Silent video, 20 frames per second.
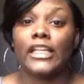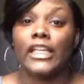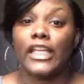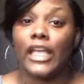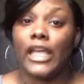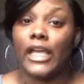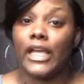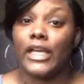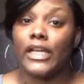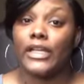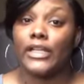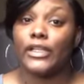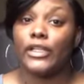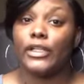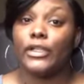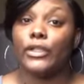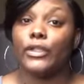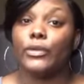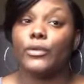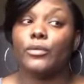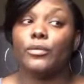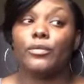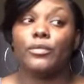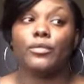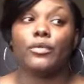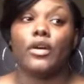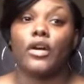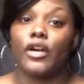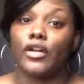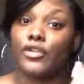yeah, you
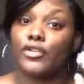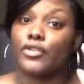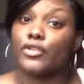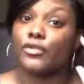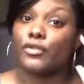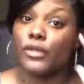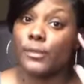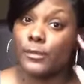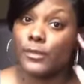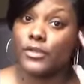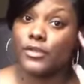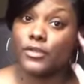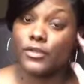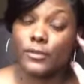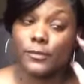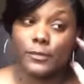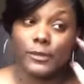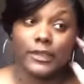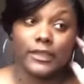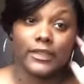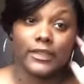are tripping, tripping.